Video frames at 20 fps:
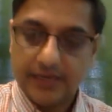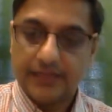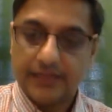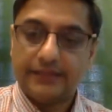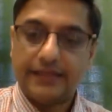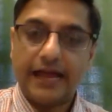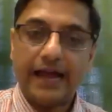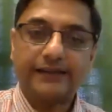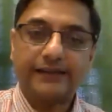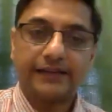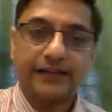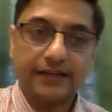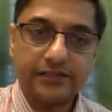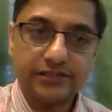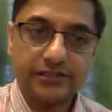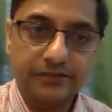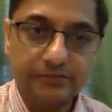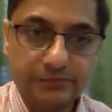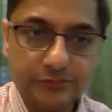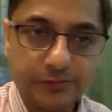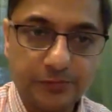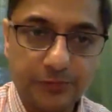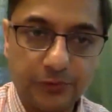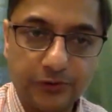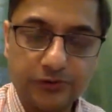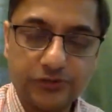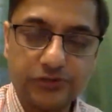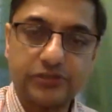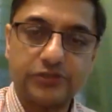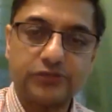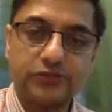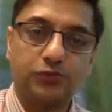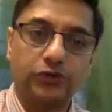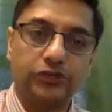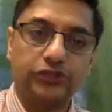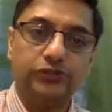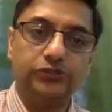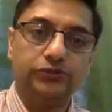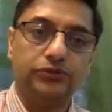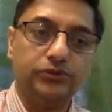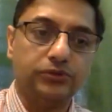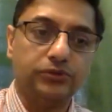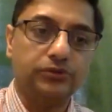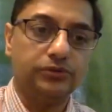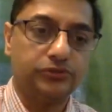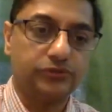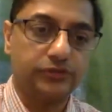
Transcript: That customs post is what you know